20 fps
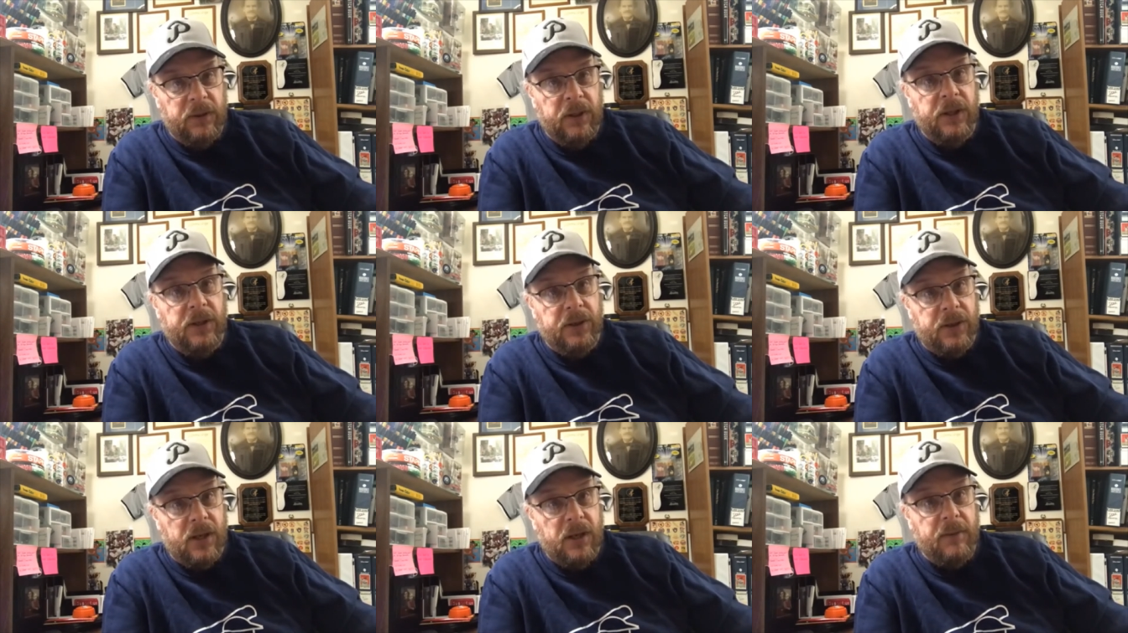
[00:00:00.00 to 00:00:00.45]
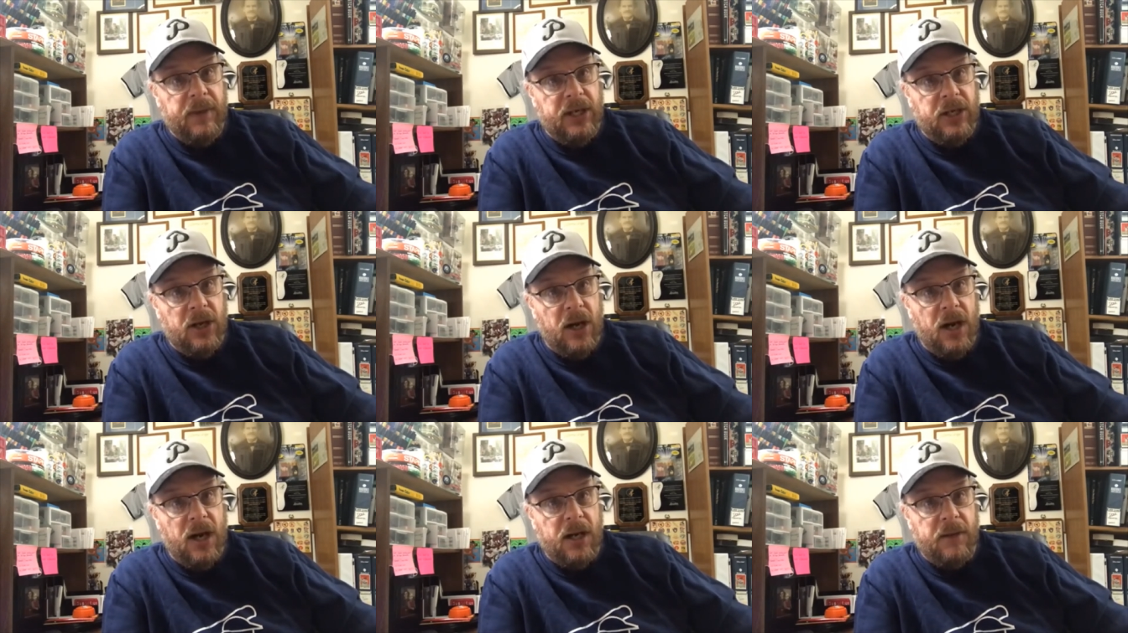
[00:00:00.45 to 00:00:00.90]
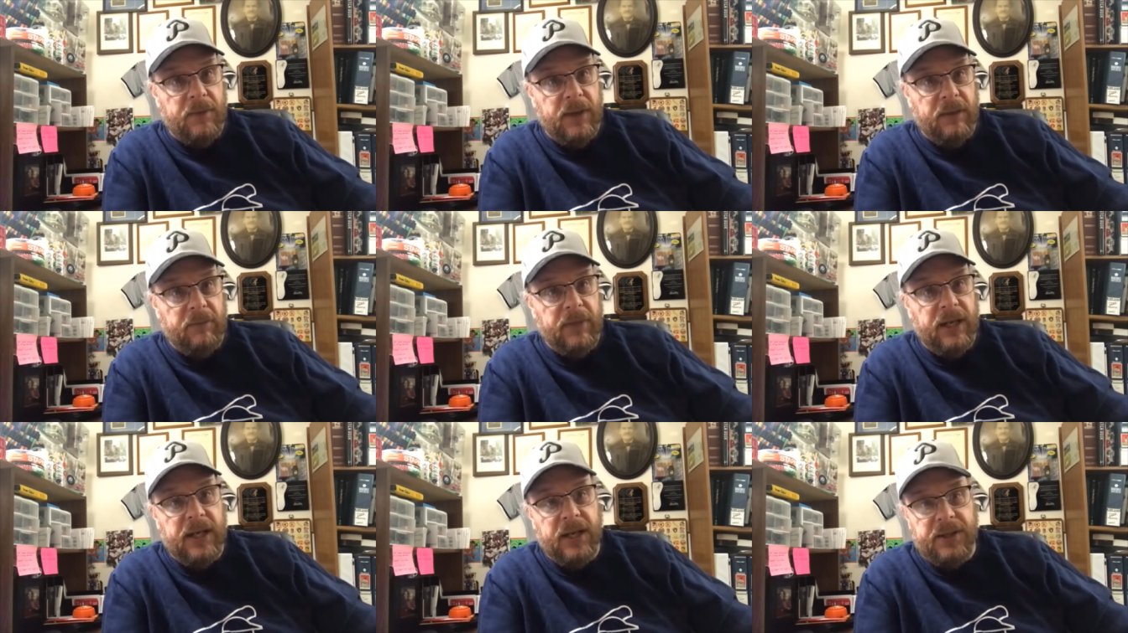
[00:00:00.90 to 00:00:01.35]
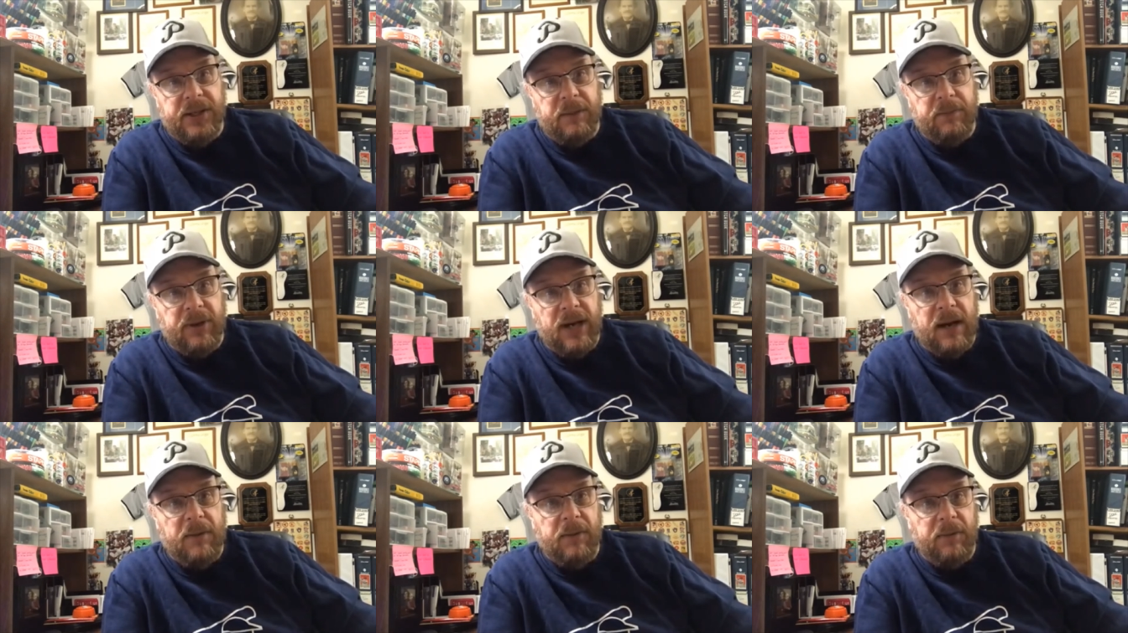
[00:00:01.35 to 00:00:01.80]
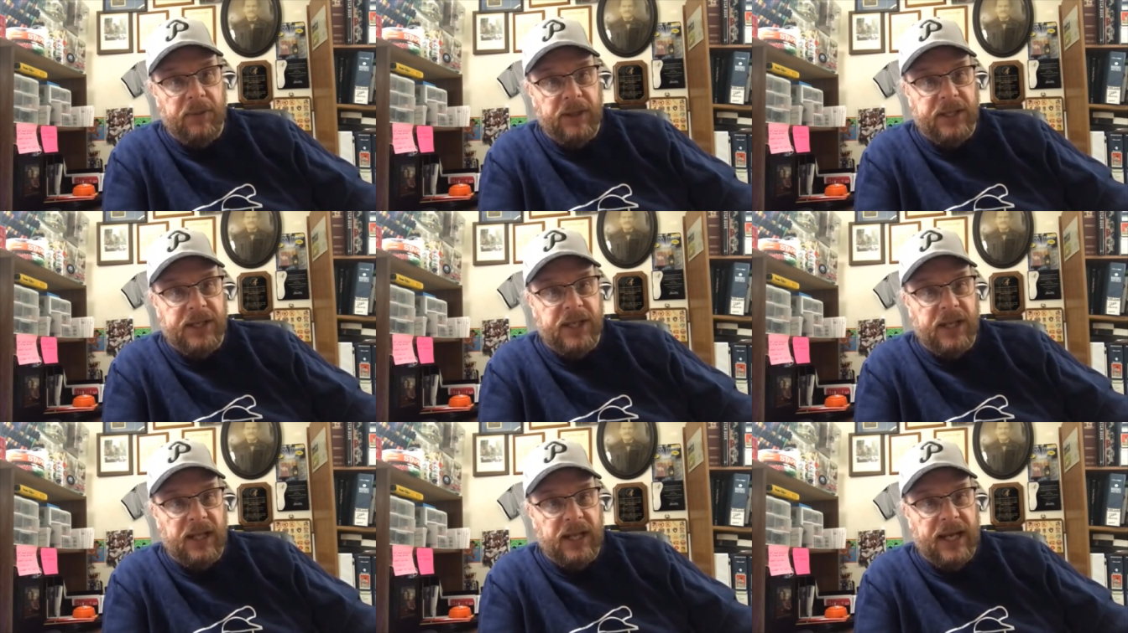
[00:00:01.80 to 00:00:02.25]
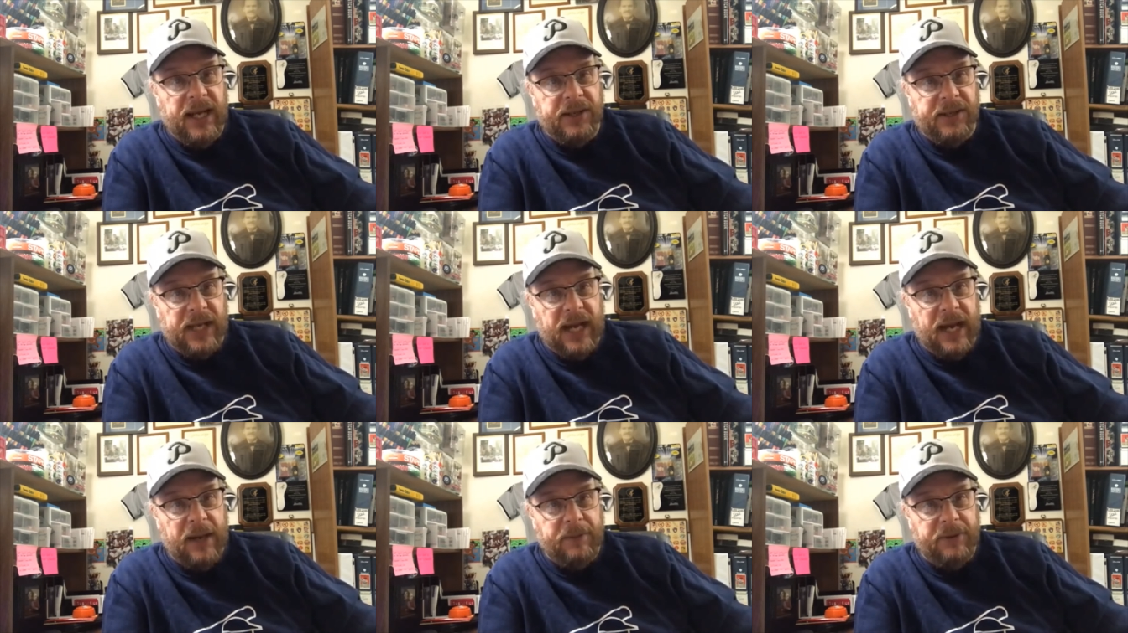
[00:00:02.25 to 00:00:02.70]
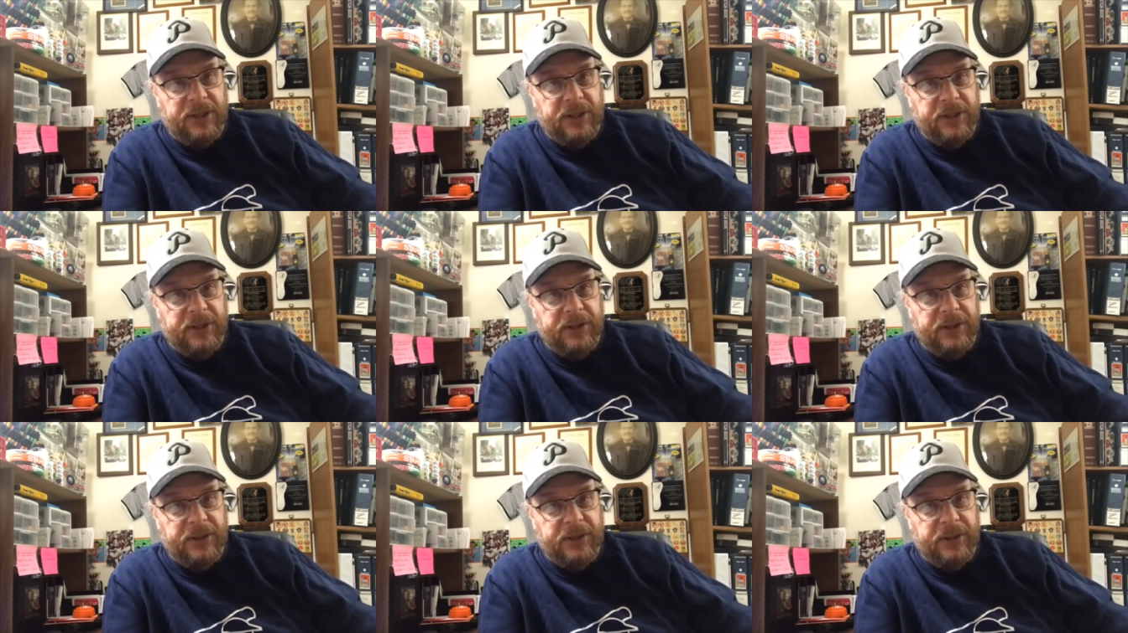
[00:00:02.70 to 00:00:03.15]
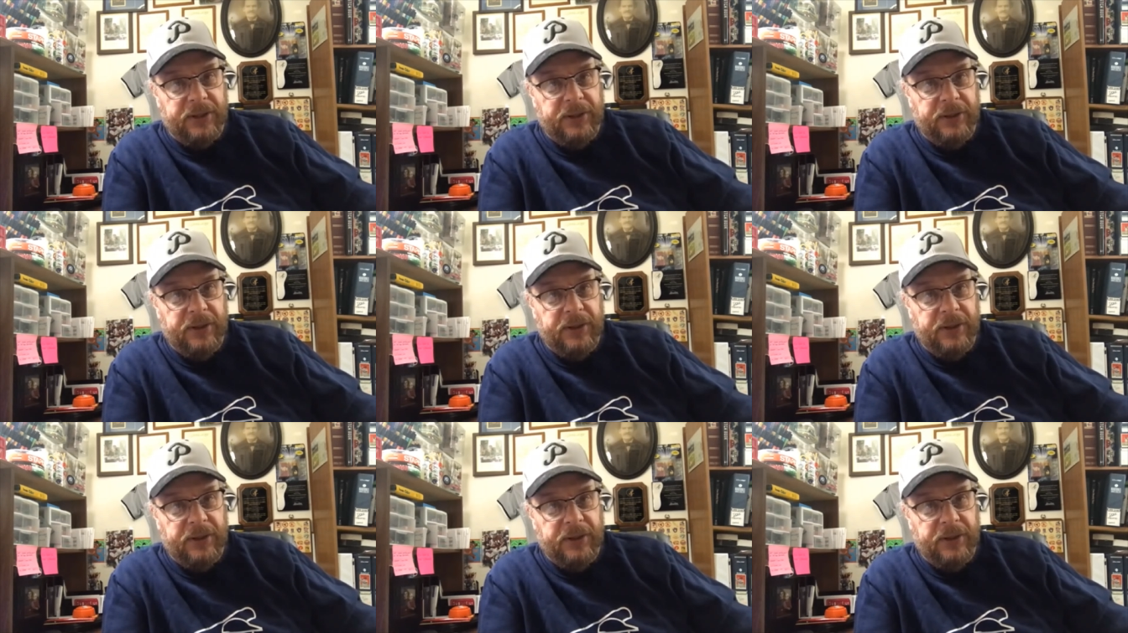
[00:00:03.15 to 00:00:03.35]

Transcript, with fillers: It's going to be Tauchman because he probably still has options.